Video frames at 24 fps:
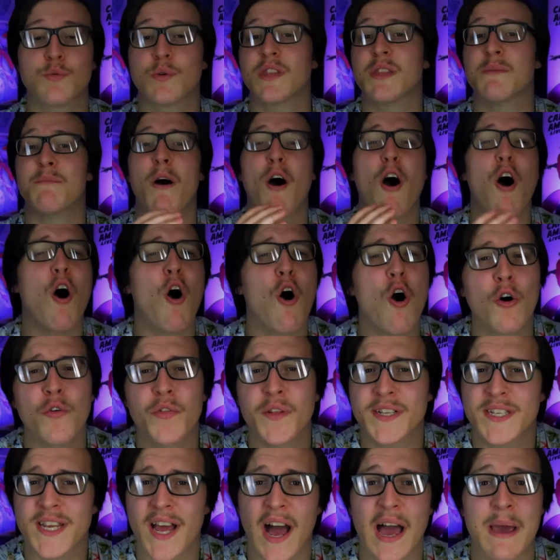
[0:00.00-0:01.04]
with him all
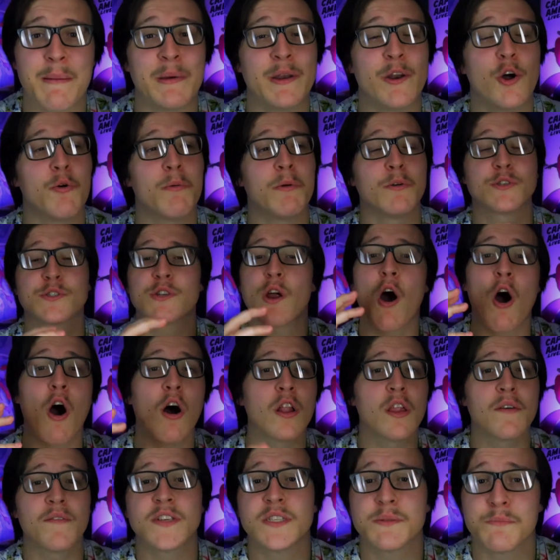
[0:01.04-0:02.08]
the time in almost
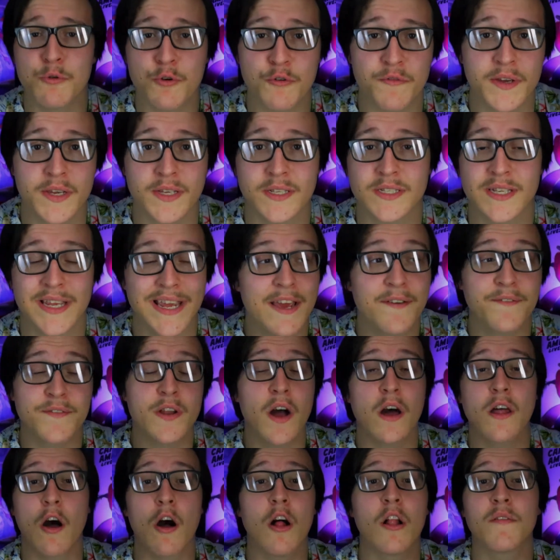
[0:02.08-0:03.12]
all of his movies, if
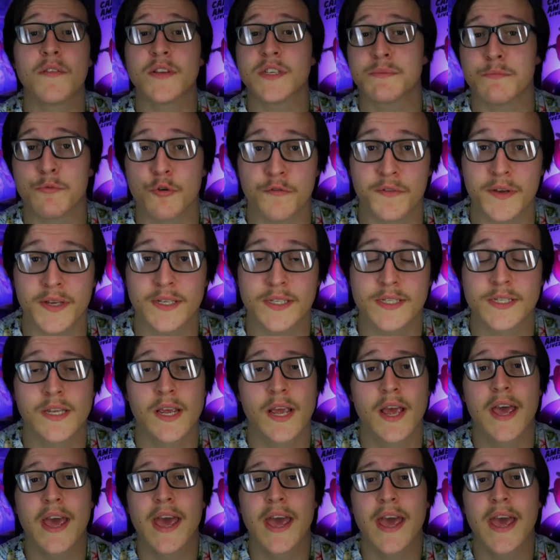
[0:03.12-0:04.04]
not all of his movies.